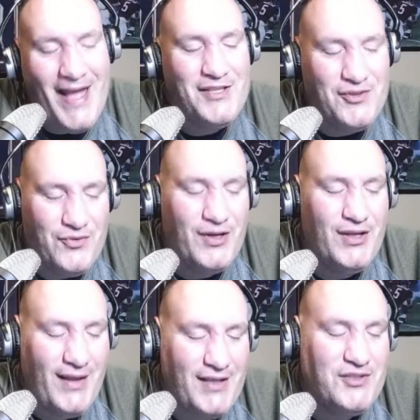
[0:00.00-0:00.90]

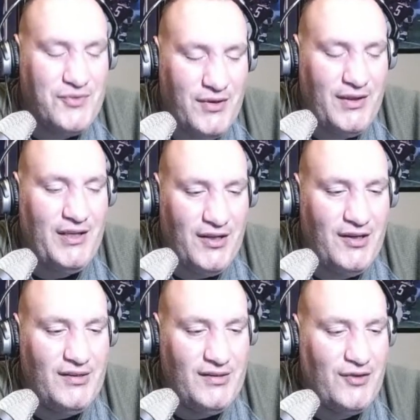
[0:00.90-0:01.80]
That's really
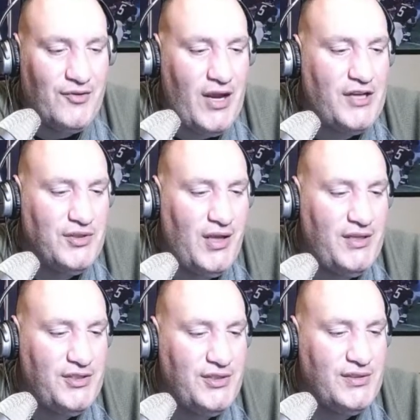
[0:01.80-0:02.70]
good.
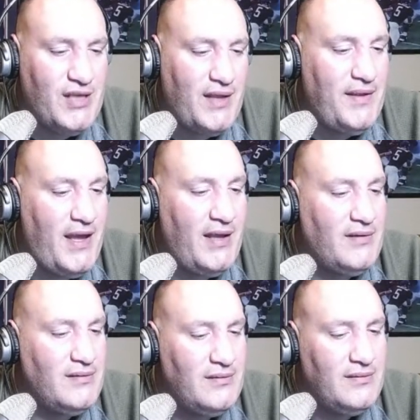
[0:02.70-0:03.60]
Congratulations on that.